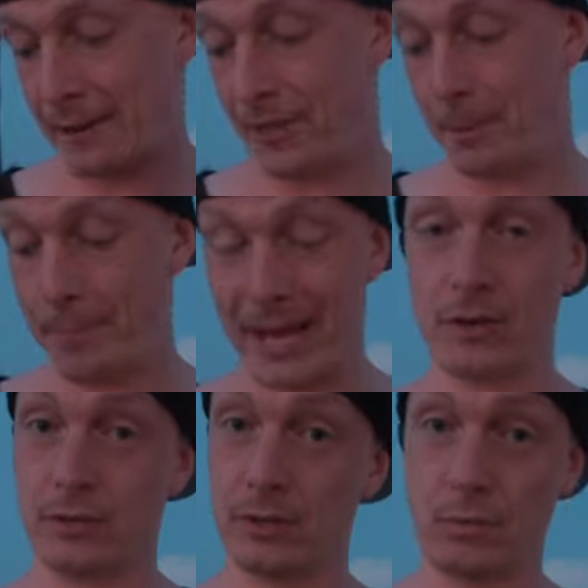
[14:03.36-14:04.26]
The
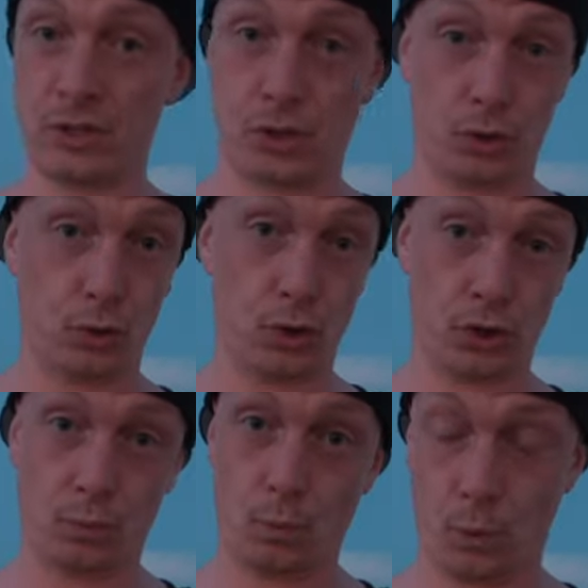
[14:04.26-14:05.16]
battery
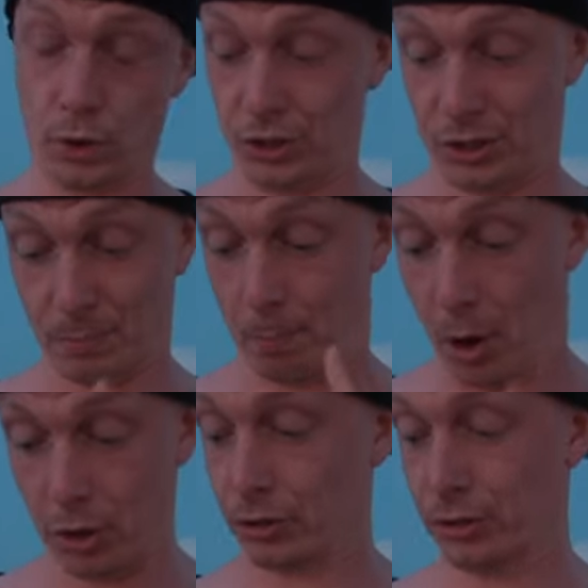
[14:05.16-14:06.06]
solution was
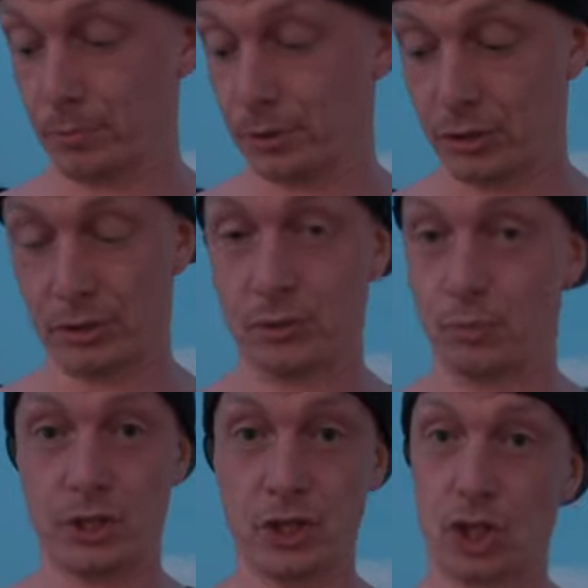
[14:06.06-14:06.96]
bonkers, because
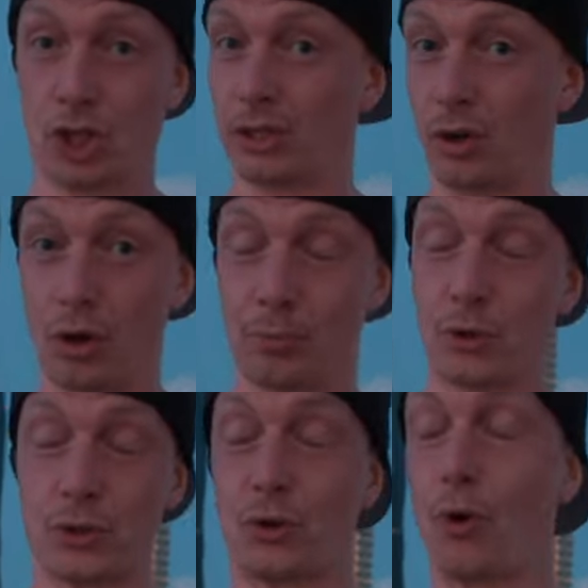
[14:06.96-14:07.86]
we shot
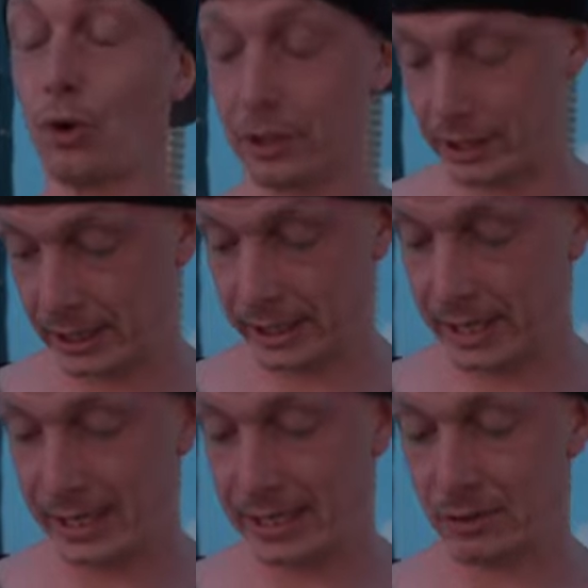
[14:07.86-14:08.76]
almost all day
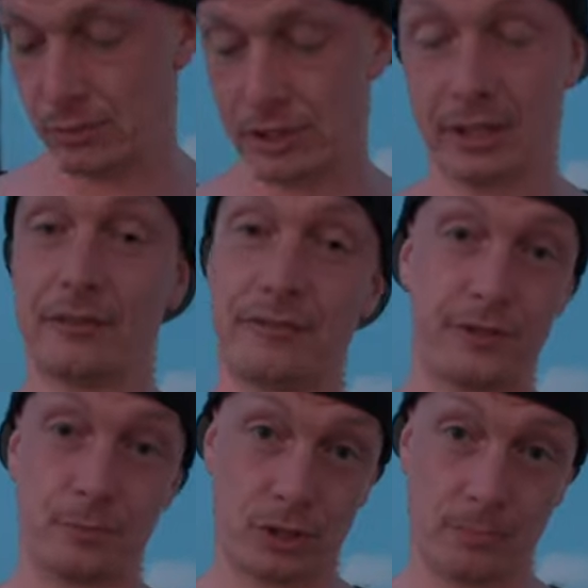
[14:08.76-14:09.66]
and we still have
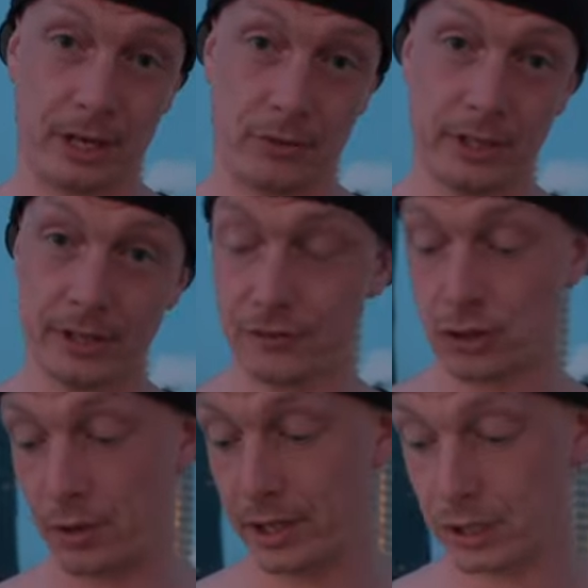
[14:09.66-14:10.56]
50% battery left,
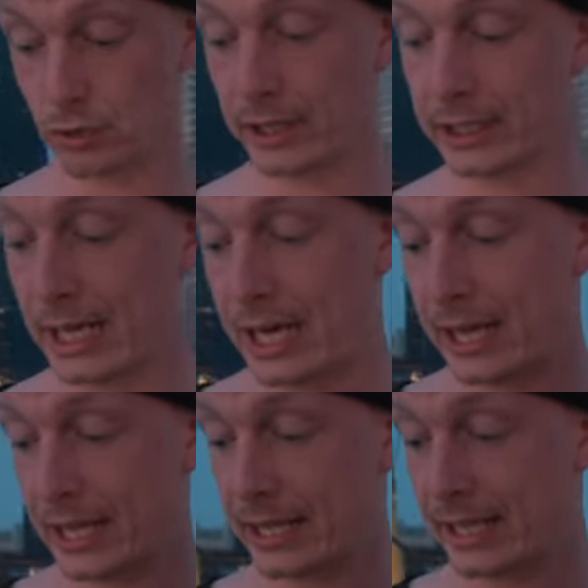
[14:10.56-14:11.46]
so that's great.
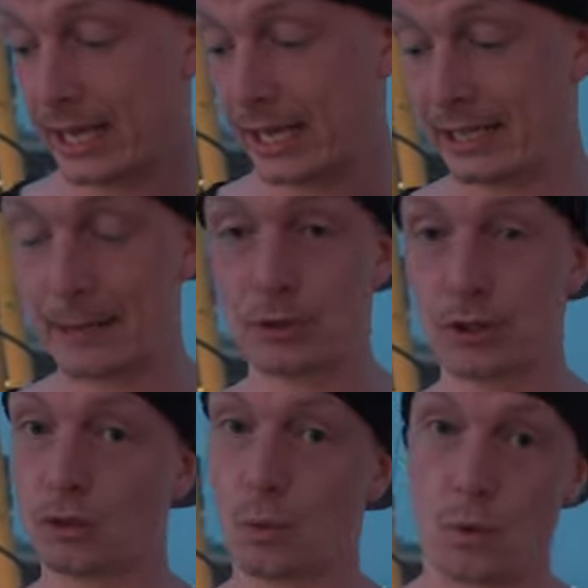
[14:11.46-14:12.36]
The
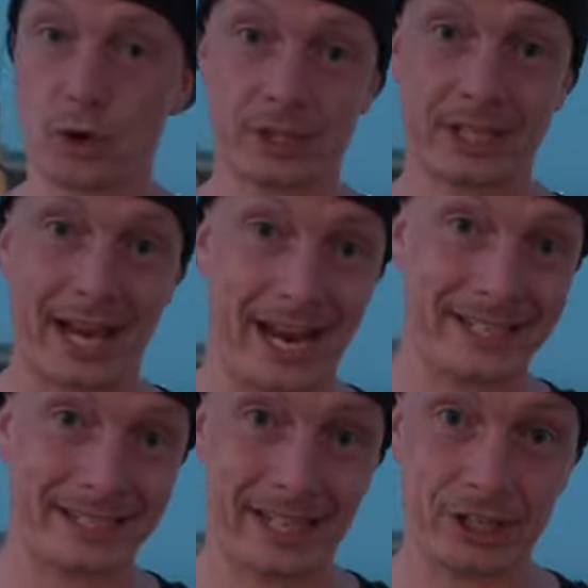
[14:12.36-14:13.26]
adapters worked
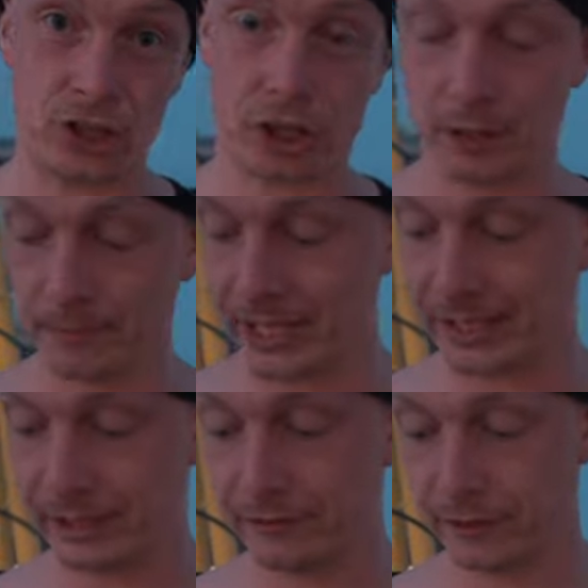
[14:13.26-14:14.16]
as a charm. The
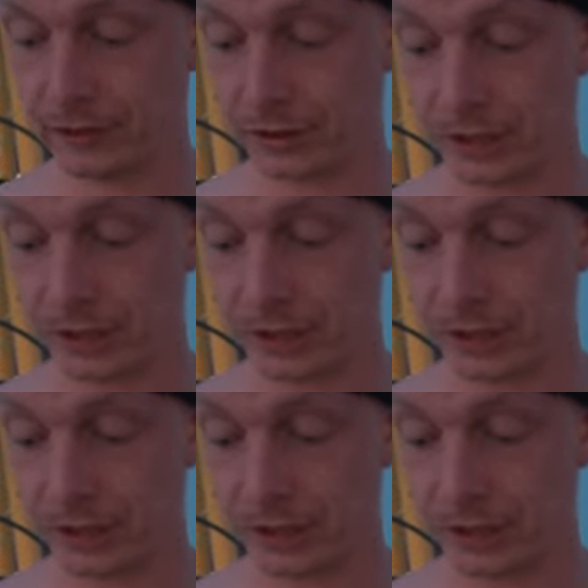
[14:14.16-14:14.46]
ND filter